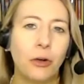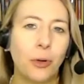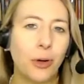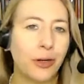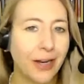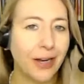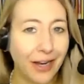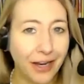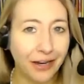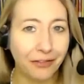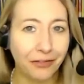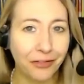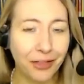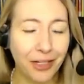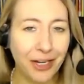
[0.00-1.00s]
or
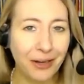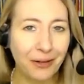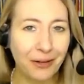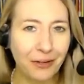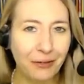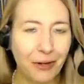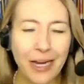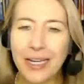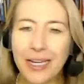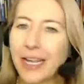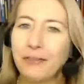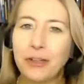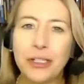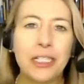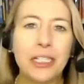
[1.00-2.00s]
negatively, right?
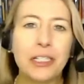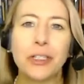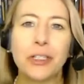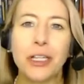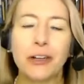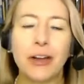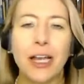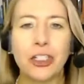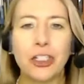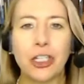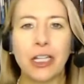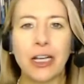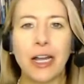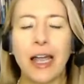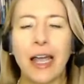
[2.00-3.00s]
Every single interaction
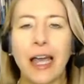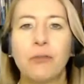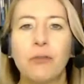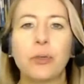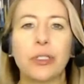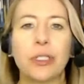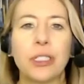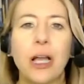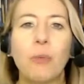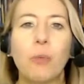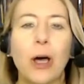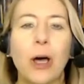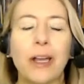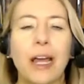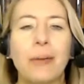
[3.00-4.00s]
that I have with someone,